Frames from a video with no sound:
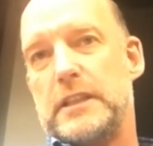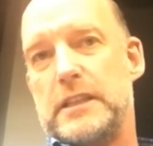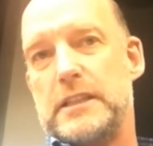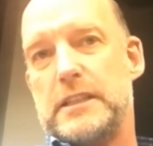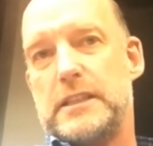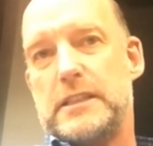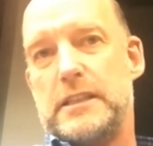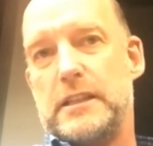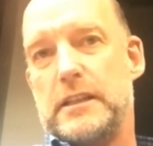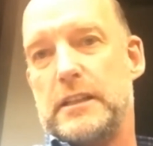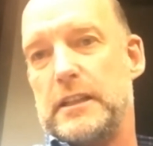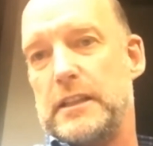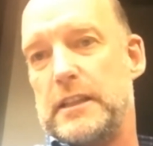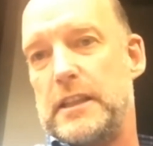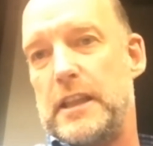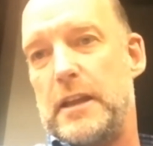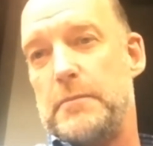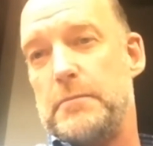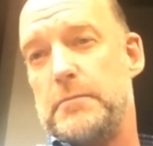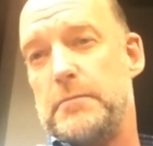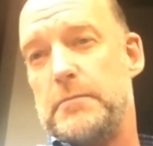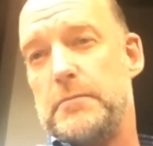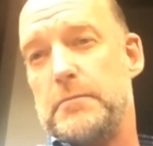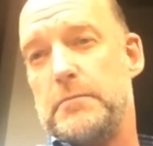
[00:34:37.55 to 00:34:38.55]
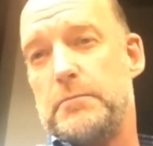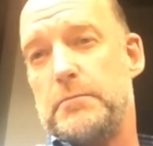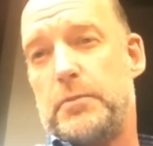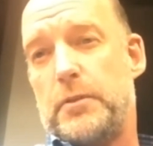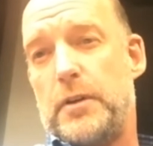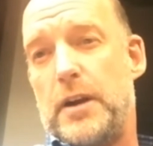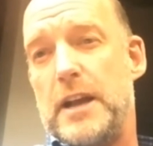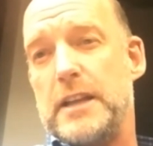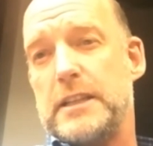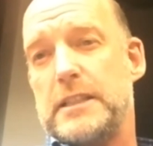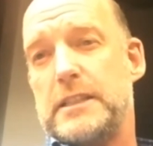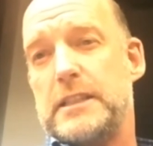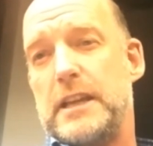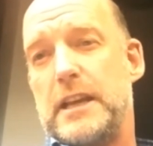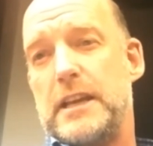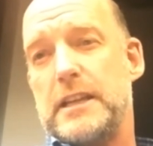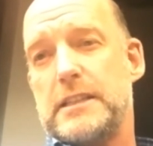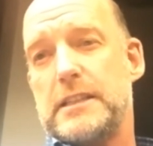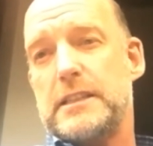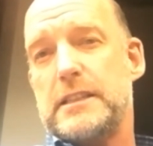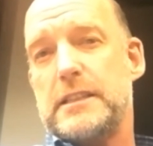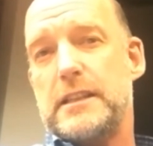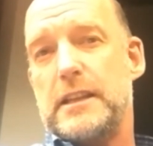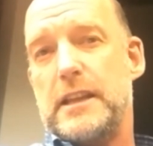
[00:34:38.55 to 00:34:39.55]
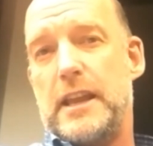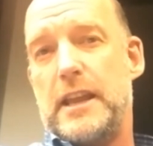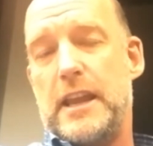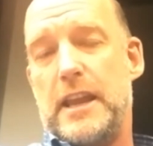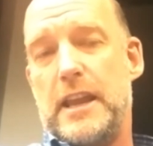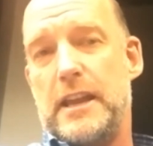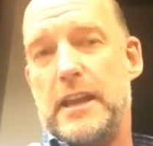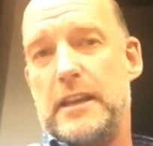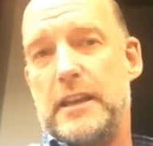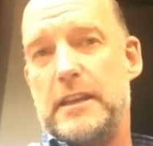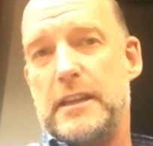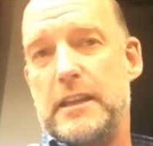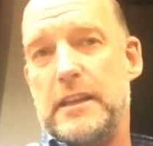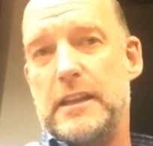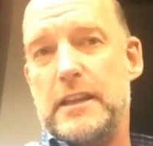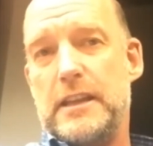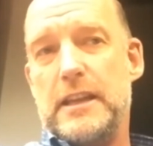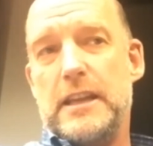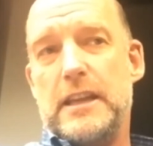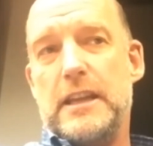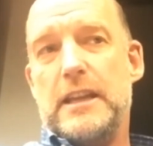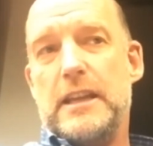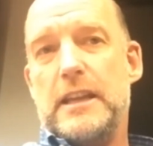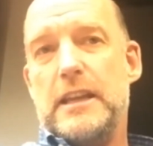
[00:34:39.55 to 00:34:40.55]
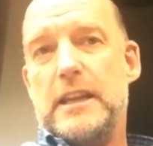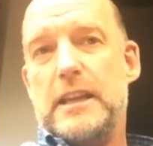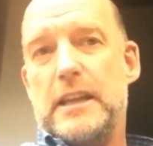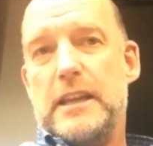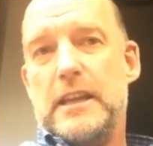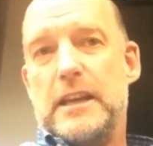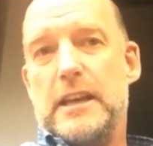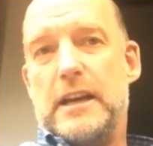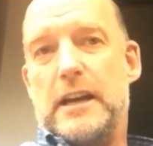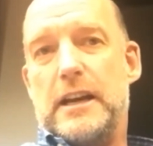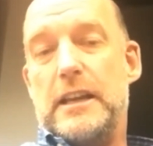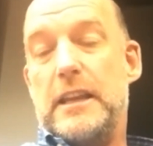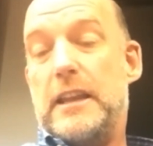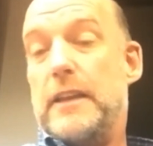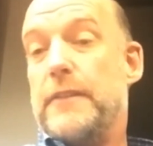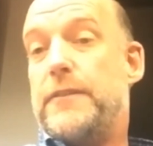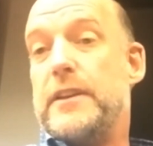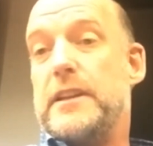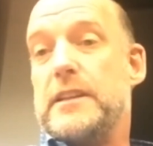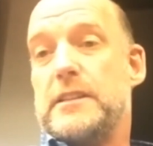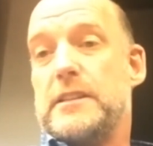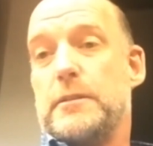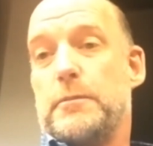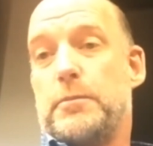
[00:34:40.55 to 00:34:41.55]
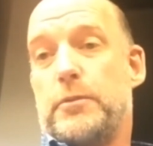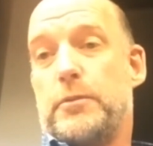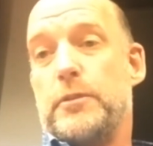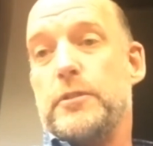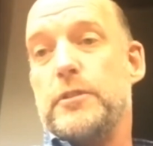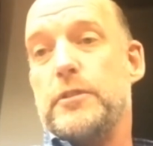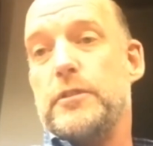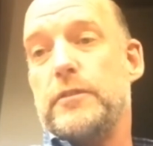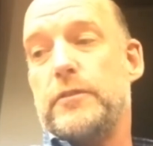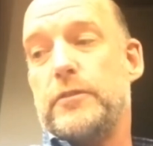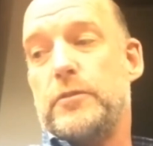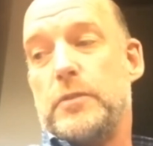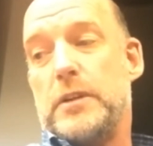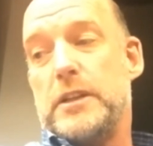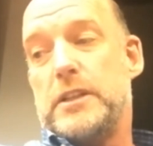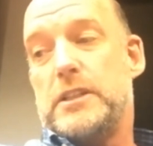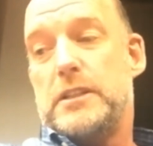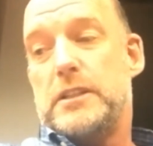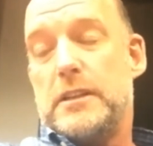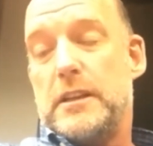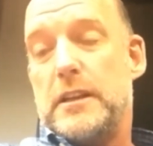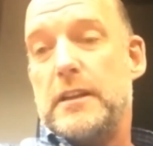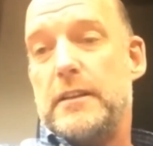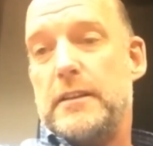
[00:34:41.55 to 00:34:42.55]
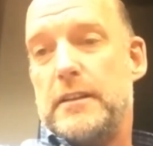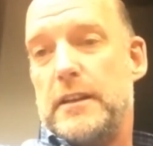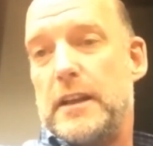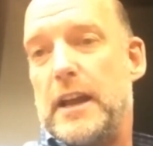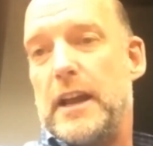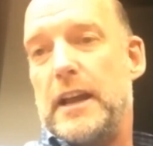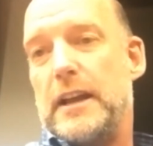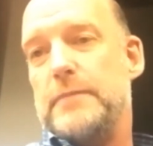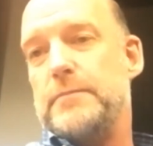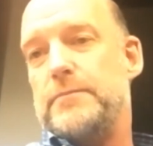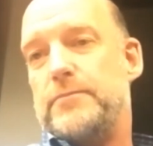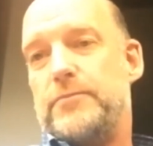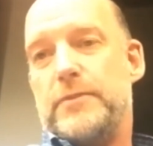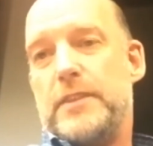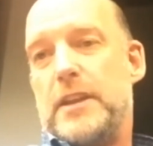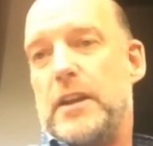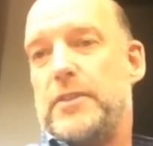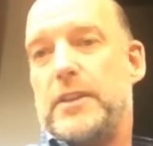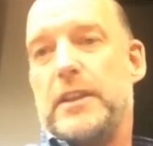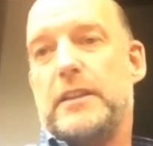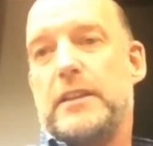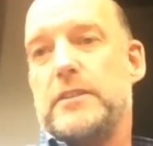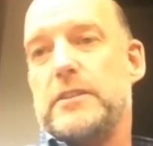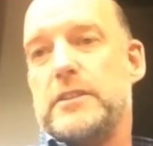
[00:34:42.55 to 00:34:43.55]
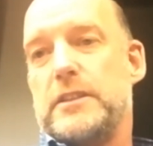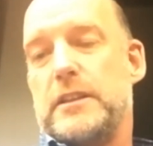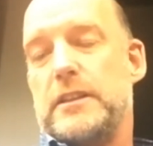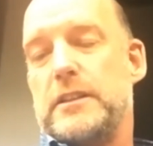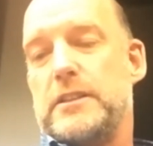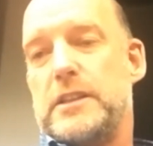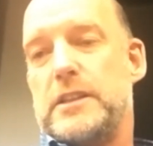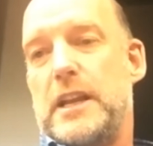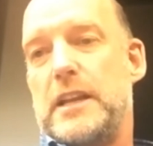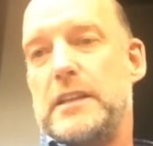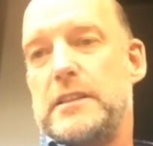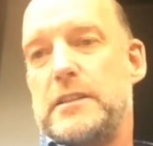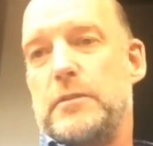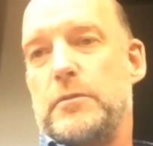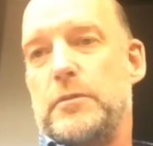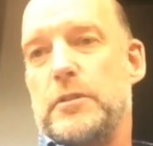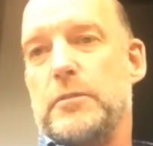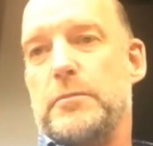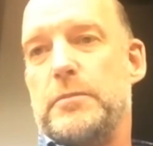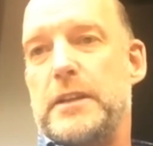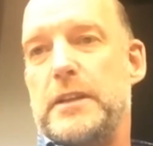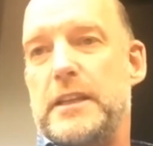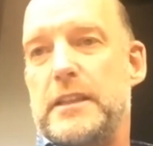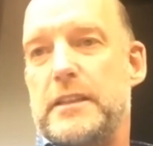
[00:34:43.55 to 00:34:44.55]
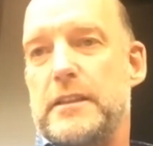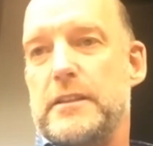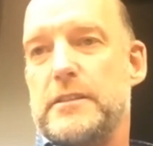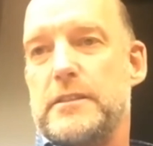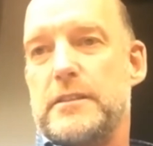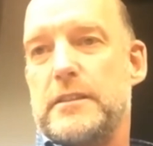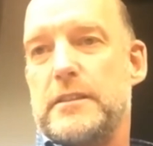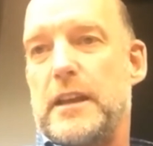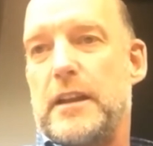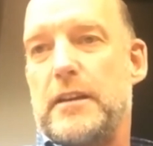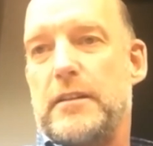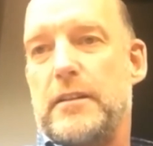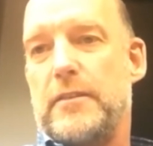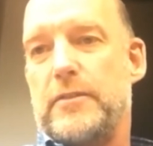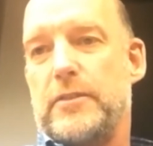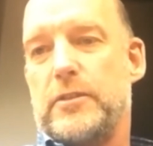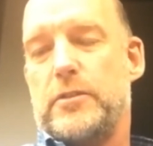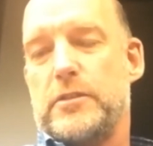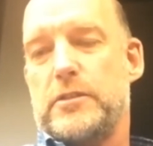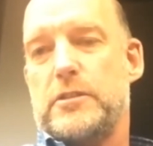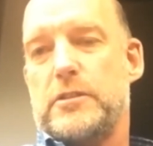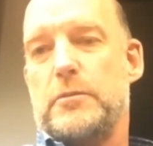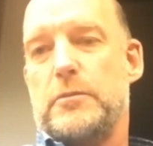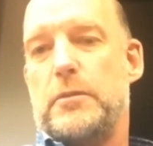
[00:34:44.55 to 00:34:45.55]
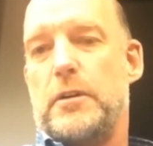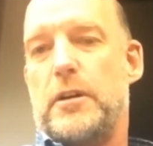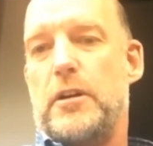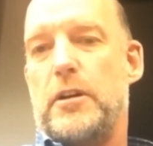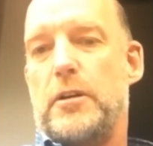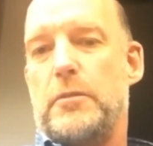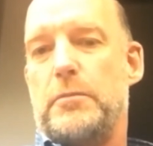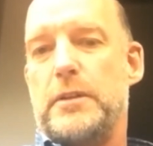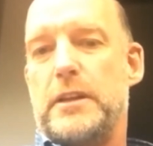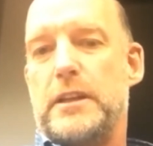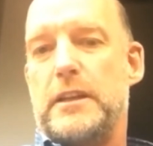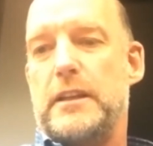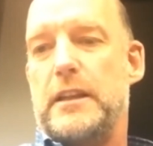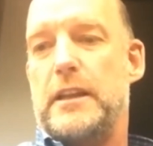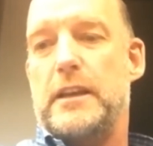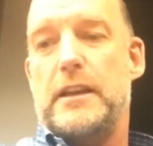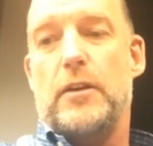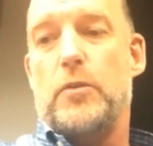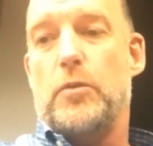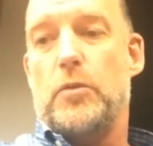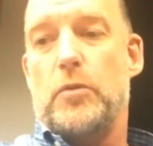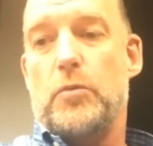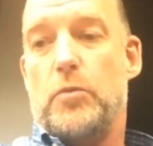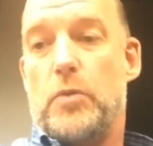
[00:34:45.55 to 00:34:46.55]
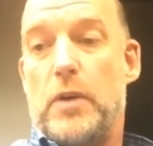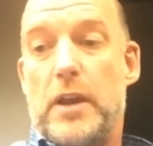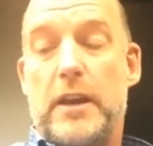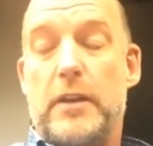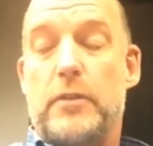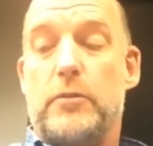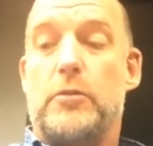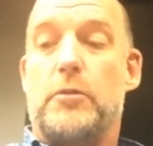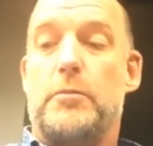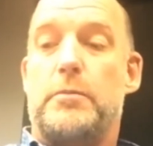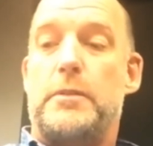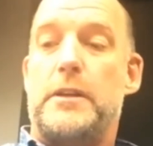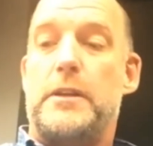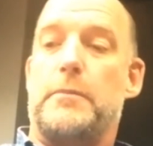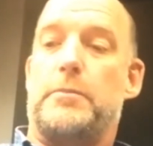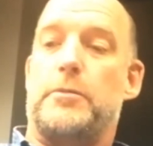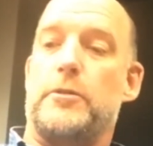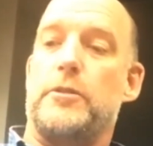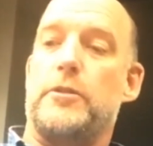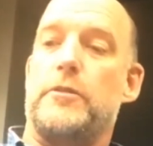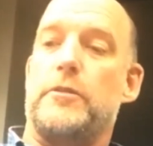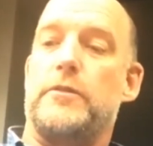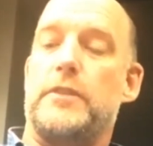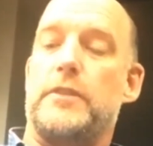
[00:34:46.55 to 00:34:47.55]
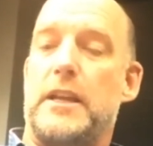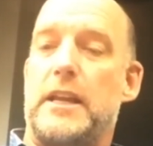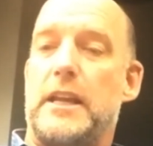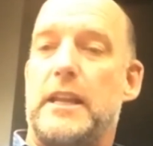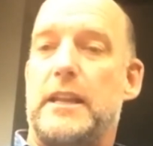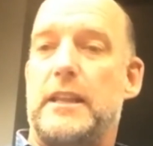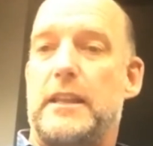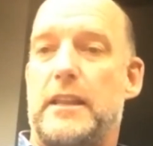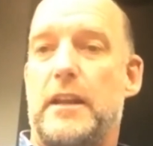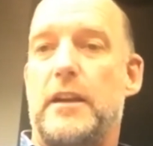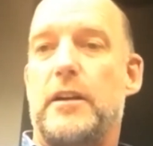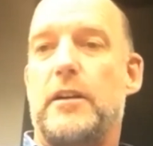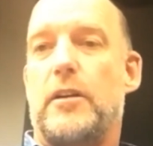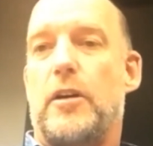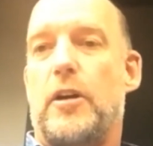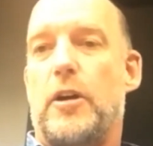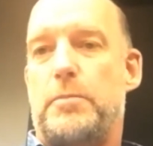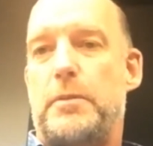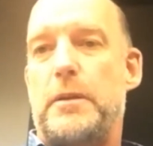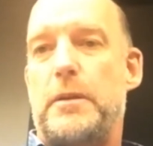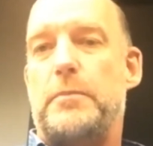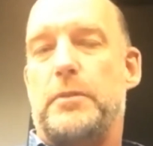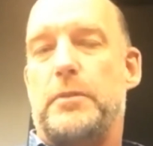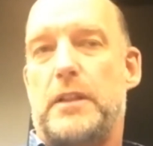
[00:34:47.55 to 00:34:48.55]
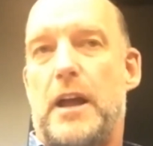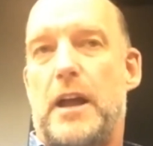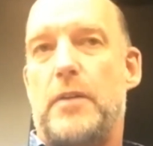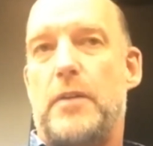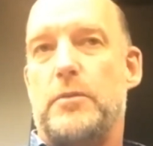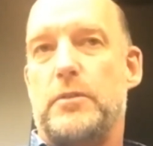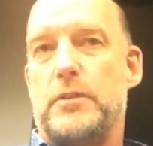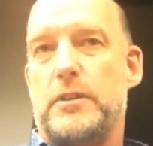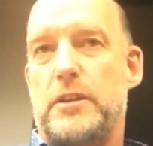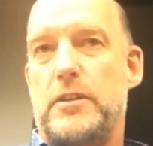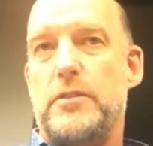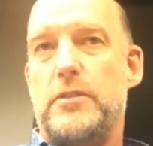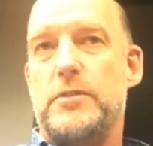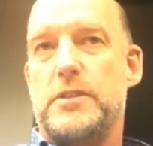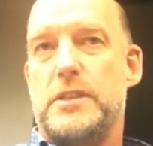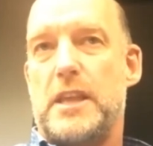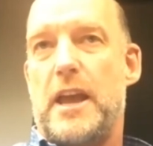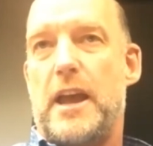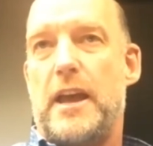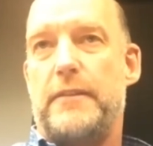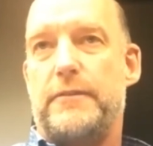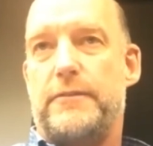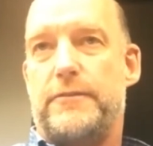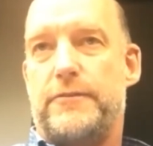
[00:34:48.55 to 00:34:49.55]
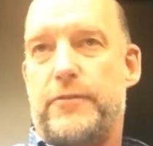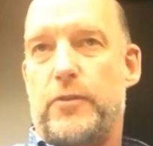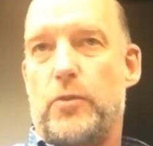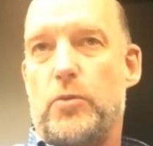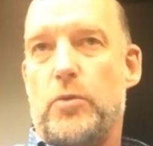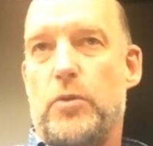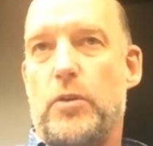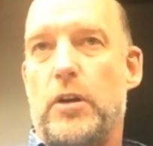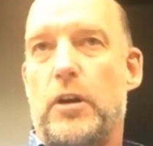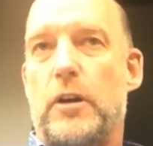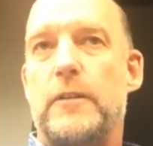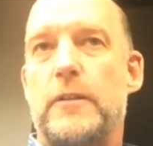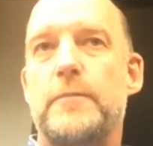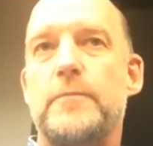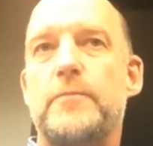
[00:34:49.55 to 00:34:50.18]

It is still in that process, and if it is approved, which I think there's a good chance it will be. I don't have a crystal ball, but when it will be approved, and there are people I will use that for.